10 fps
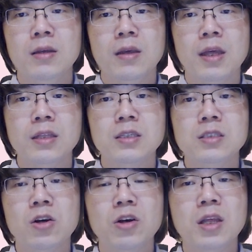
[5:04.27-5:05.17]
And
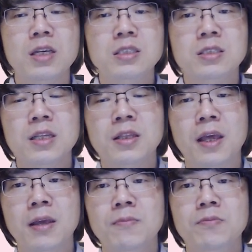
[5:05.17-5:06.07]
this connect is
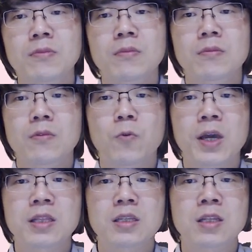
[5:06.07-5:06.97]
sente.
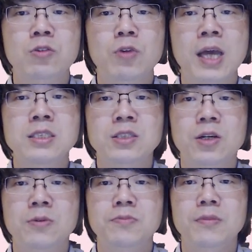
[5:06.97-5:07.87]
White need to
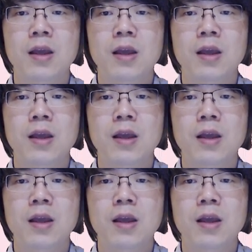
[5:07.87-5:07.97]
answer.